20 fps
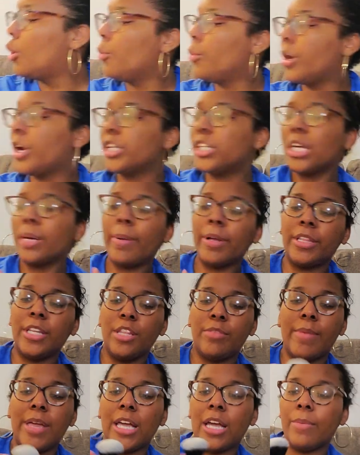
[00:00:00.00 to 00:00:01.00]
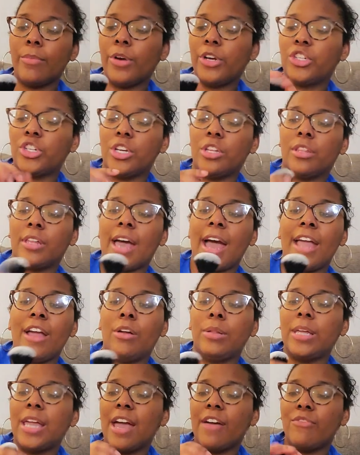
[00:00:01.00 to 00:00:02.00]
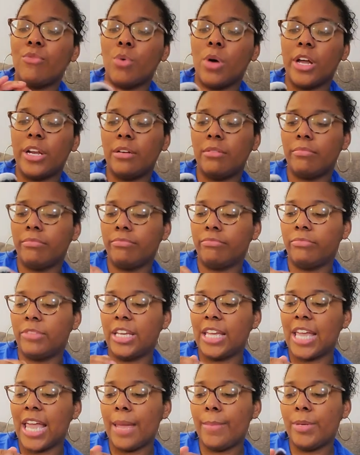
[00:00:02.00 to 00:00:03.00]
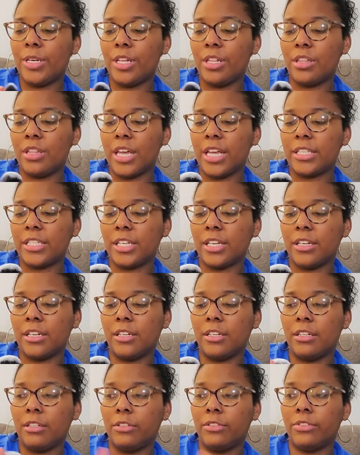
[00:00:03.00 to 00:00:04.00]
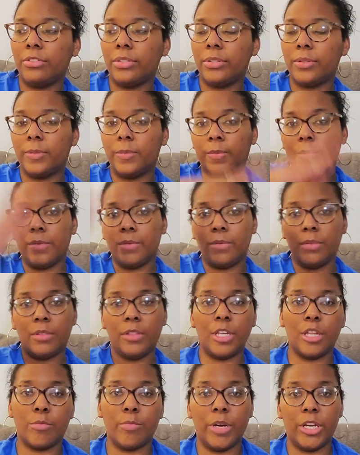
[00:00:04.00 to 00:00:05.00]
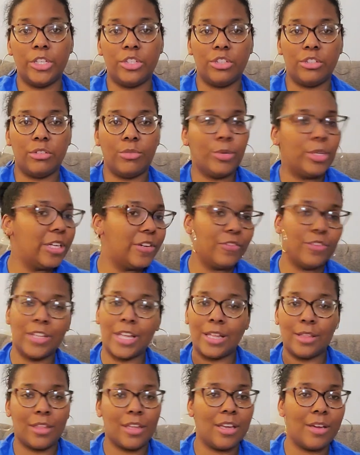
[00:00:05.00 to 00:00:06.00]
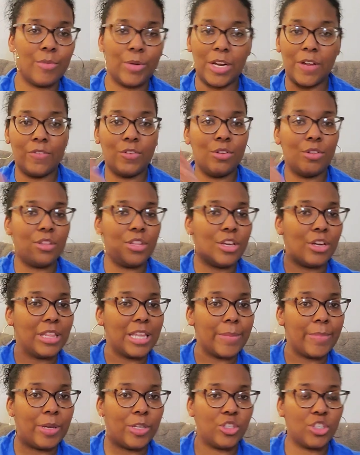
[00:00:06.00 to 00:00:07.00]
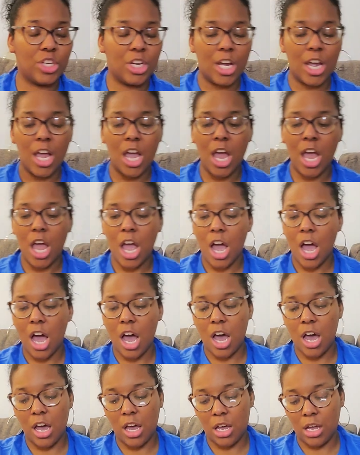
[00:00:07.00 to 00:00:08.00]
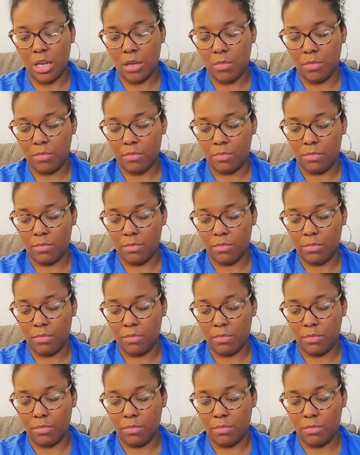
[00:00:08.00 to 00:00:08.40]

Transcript: we're gonna talk about these makeup brushes. I only have one. They came in a set of this much, whatever that whatever you see on that picture. Um,